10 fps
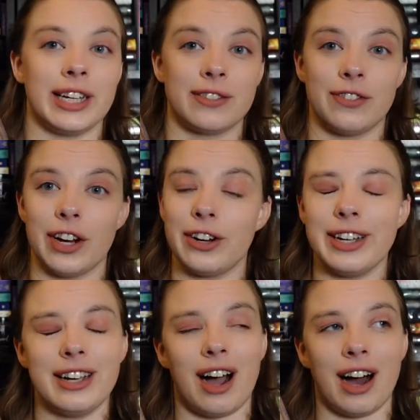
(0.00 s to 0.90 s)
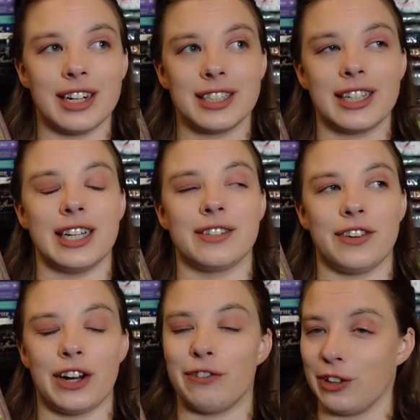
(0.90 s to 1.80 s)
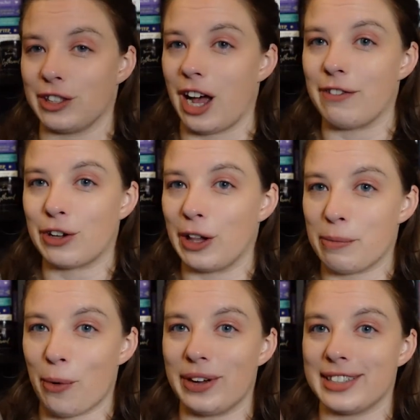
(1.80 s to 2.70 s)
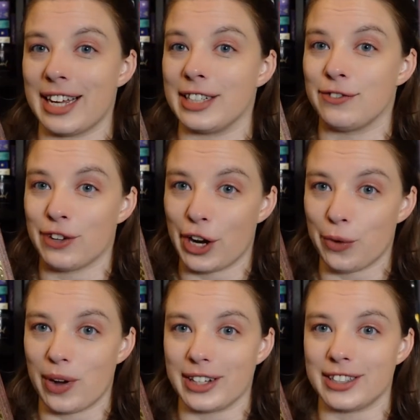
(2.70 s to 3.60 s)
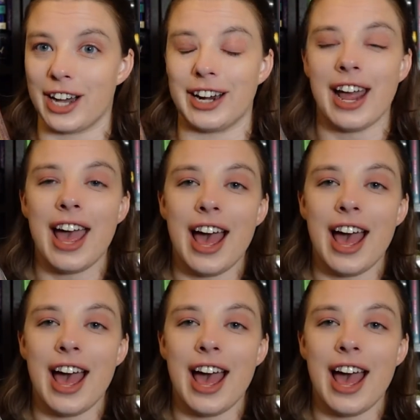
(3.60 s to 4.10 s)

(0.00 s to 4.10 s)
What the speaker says: It's very, honestly, it's very philosophical at points, and it's very well done.